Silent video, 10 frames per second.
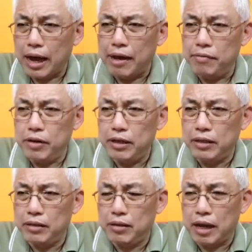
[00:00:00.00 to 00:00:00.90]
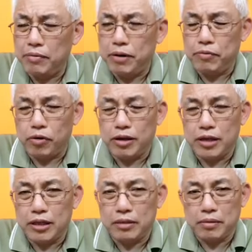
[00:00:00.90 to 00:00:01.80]
every
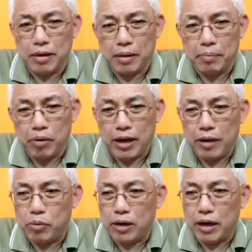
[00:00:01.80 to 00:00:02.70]
foreigner's employer